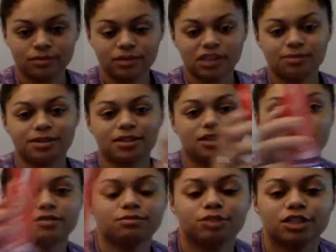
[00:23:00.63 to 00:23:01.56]
Speaking
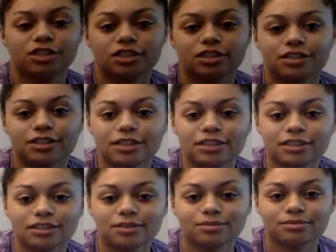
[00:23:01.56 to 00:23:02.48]
of brushing your teeth,
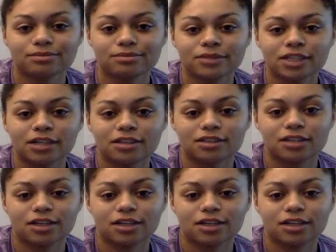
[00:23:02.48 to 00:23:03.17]
I also